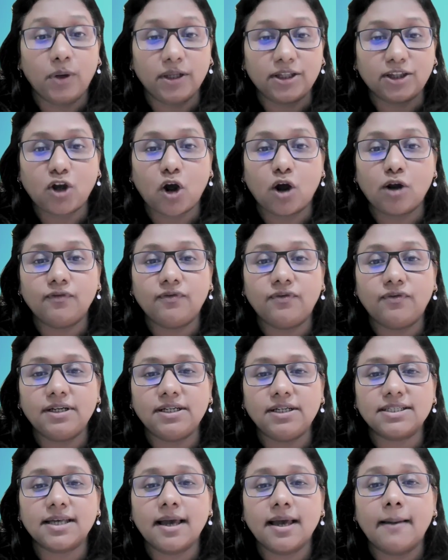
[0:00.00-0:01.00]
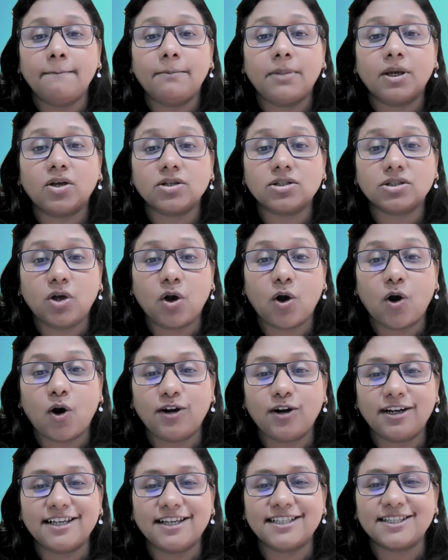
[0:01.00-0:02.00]
with confidence because
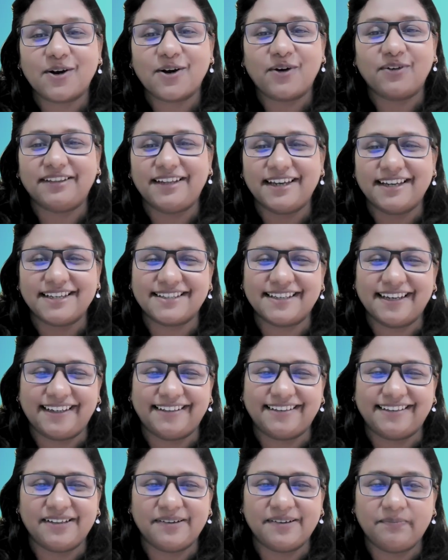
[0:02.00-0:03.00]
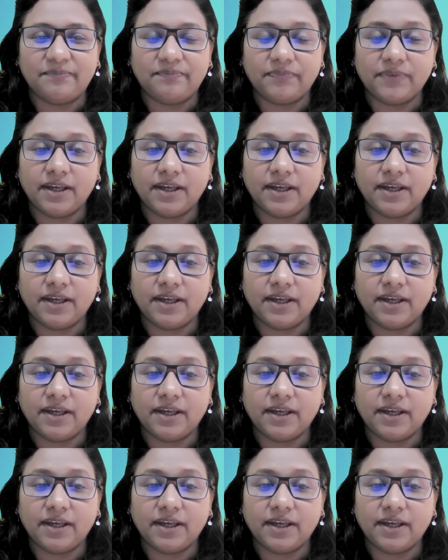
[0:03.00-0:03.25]
God is on their side.